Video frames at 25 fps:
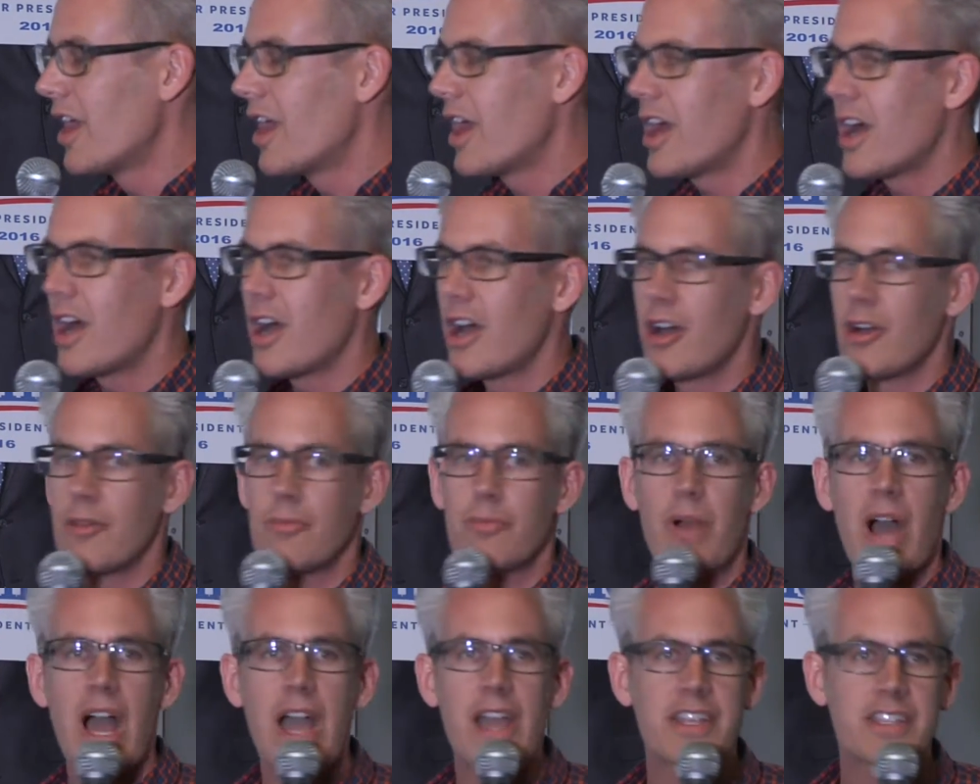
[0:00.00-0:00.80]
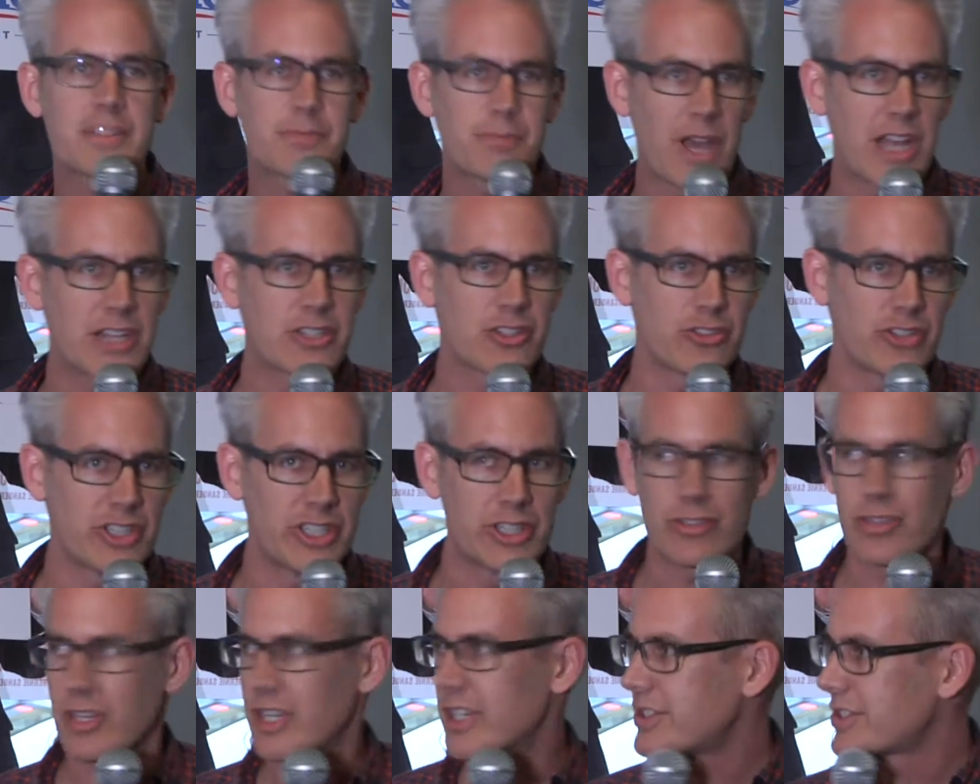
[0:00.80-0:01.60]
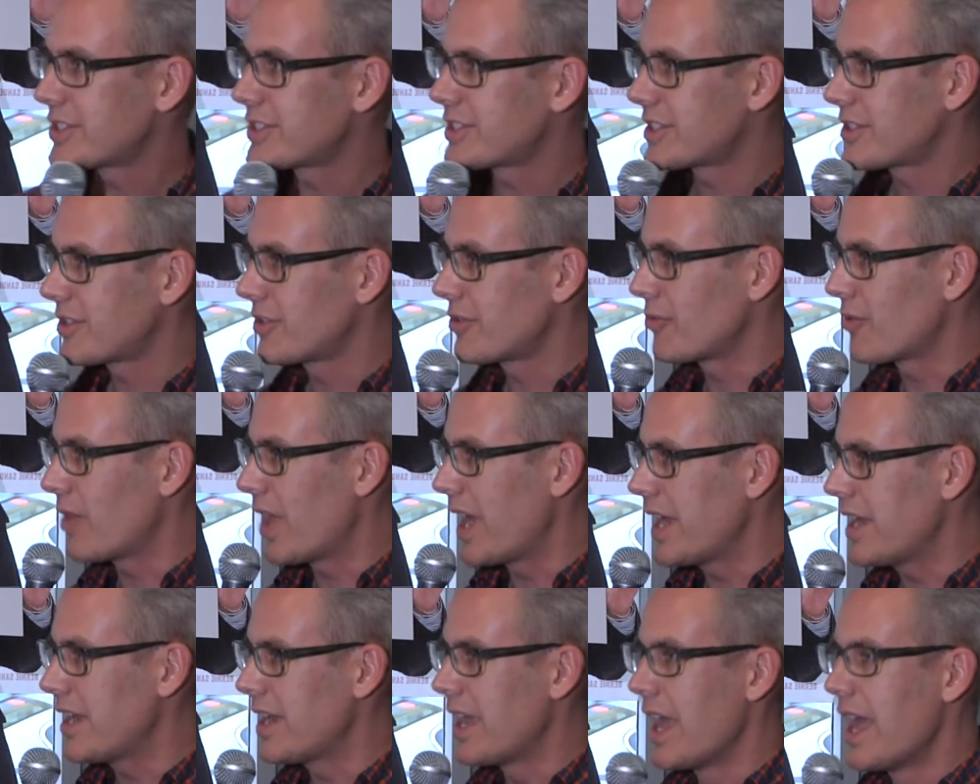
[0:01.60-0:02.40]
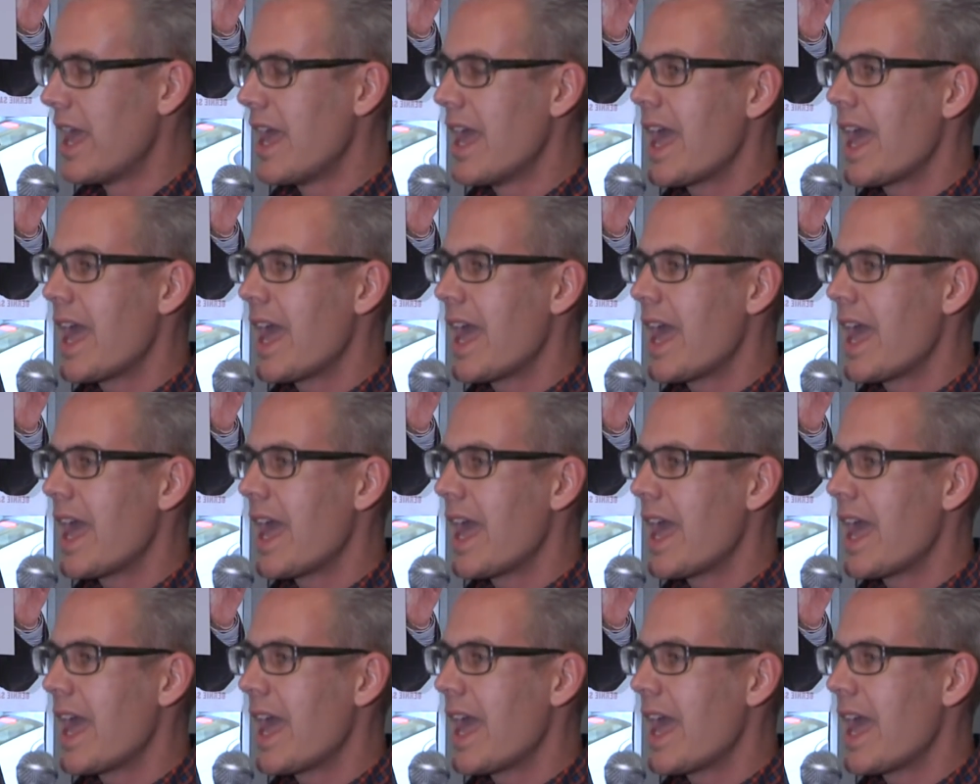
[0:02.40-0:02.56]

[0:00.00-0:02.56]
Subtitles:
by special interests, right?